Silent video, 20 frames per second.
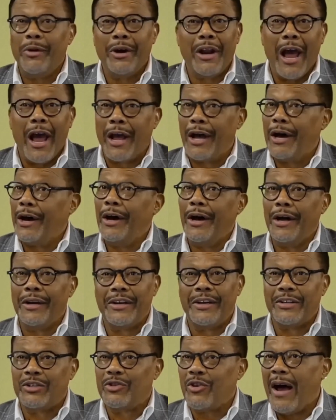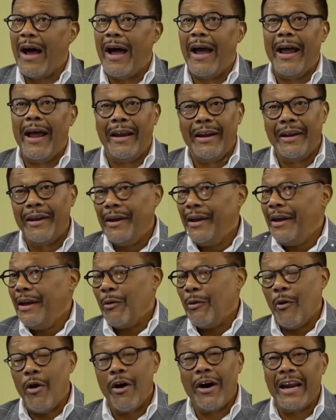and enjoy the rest of their lives, but
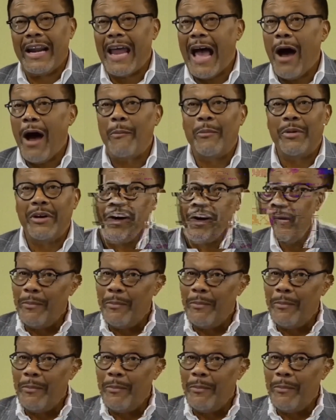he's not trying to